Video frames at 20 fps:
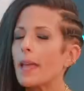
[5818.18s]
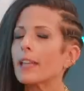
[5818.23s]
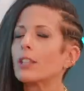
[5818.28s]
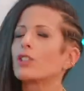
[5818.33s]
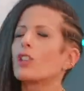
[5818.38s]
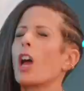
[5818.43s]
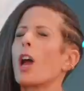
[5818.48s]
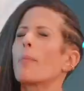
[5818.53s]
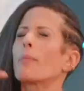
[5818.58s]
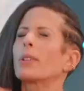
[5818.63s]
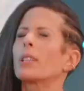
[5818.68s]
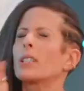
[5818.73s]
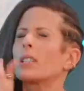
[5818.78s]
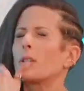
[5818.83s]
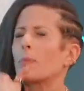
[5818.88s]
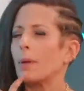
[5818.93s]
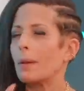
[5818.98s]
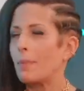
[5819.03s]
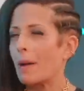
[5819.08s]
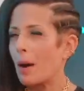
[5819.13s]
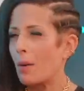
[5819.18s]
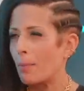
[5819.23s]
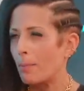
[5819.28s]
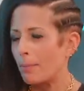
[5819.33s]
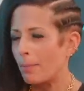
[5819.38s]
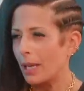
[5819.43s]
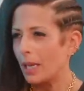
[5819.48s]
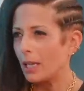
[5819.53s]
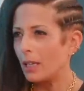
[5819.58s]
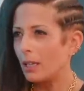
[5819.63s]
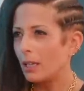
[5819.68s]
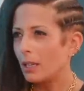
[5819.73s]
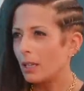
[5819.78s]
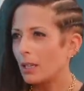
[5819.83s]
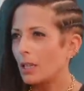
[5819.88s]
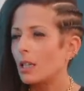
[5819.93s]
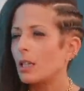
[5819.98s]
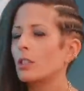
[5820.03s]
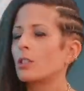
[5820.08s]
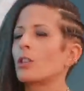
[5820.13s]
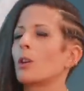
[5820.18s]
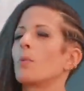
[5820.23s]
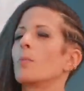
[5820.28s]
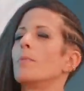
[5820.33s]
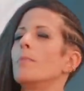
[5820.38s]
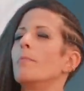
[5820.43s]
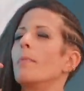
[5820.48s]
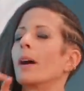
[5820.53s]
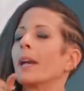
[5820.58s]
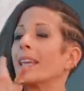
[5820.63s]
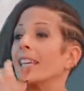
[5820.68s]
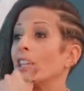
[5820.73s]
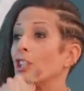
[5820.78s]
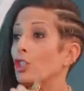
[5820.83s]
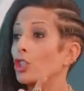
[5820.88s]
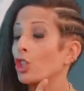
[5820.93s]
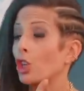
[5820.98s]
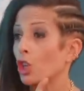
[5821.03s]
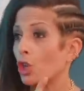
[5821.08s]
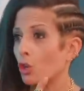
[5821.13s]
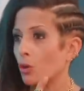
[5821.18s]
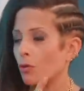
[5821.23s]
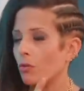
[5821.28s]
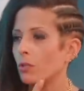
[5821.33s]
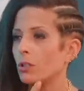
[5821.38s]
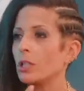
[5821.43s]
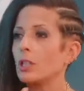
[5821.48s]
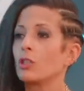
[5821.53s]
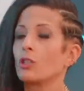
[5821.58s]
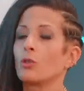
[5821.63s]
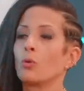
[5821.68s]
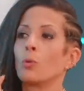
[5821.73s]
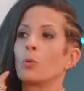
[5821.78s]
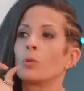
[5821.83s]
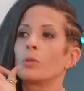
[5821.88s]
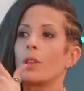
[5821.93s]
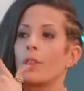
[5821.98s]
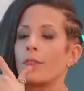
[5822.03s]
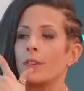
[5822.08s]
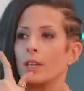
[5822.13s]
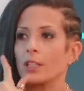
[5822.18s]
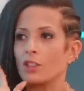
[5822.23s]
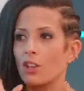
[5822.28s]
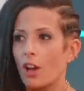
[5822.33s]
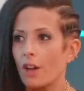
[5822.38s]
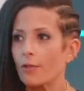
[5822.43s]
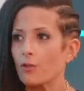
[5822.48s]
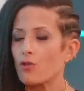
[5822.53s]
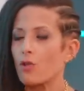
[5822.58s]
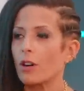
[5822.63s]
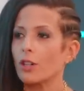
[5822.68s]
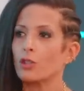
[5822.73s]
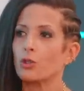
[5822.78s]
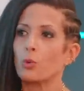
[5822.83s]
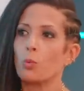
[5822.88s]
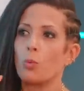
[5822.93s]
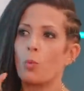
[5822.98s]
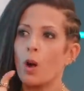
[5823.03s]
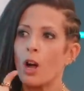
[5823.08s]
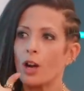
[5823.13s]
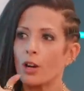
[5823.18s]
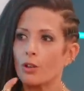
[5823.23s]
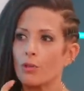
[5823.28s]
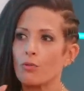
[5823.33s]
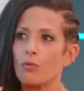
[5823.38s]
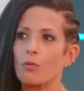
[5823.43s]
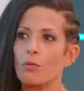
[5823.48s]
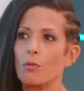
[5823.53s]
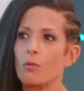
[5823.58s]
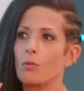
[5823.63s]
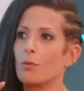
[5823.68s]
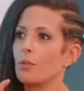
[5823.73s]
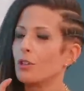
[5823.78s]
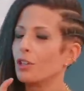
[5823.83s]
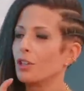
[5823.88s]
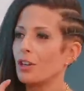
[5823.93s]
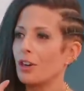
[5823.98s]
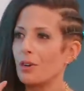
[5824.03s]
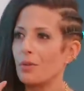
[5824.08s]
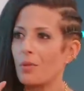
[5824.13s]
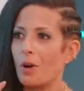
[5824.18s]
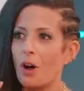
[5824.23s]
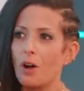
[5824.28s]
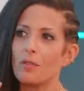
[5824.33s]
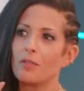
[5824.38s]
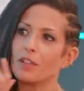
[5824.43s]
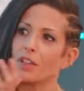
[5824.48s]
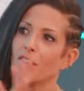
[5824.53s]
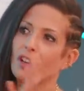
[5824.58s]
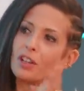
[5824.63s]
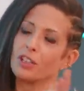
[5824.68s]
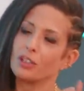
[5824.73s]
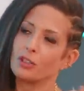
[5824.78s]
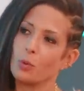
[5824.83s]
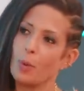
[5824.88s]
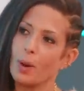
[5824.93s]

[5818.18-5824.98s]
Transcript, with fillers: interpret it to be about me and so my insecurities and all the things that I've tried to work through, you know, over the last